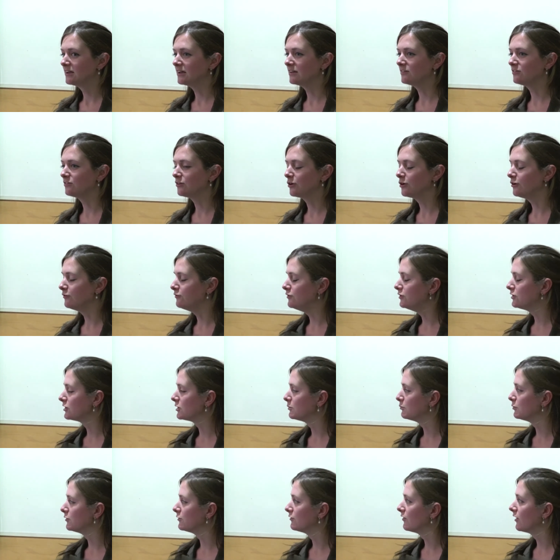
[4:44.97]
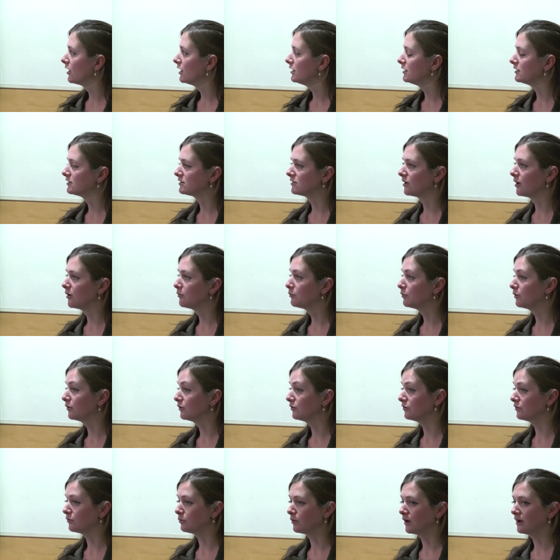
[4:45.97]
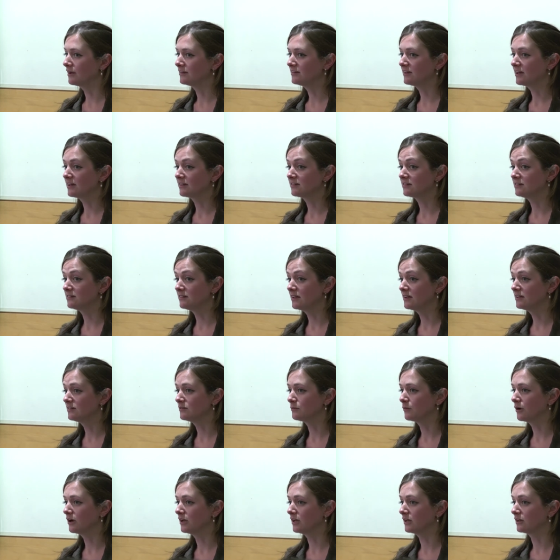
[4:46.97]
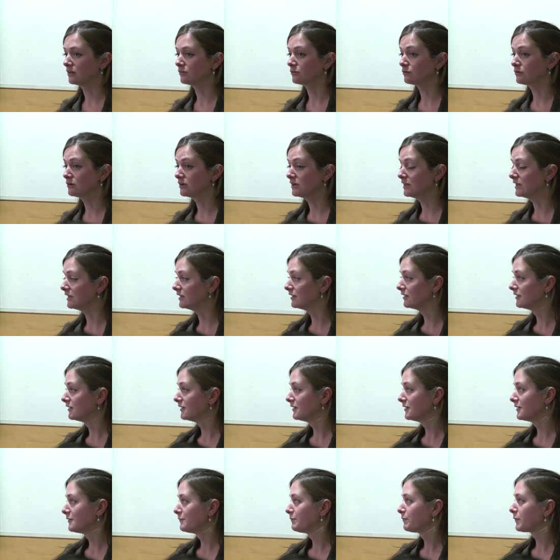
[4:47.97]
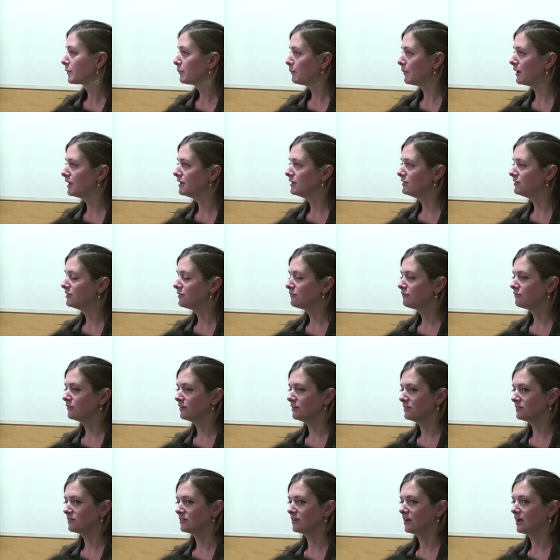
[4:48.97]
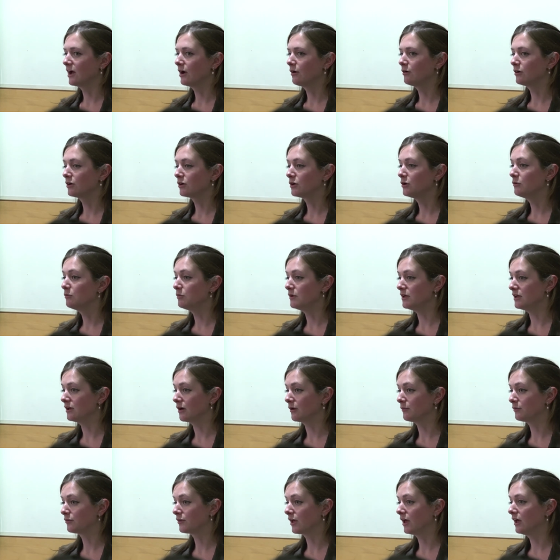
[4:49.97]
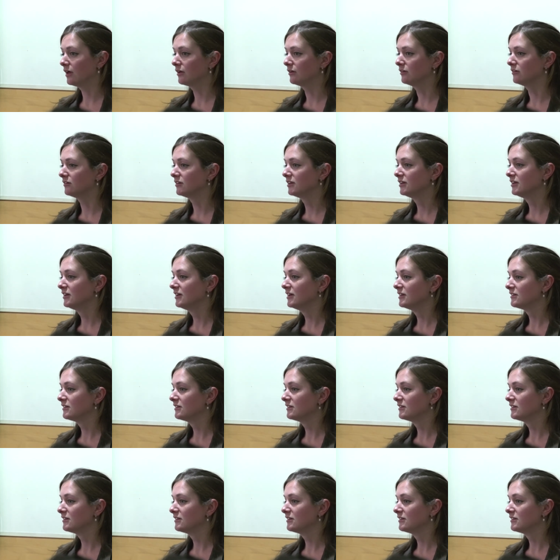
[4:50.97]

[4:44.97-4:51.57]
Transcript: And so if you can provide examples of where text and data mining has really made a difference and how it could be upscaled,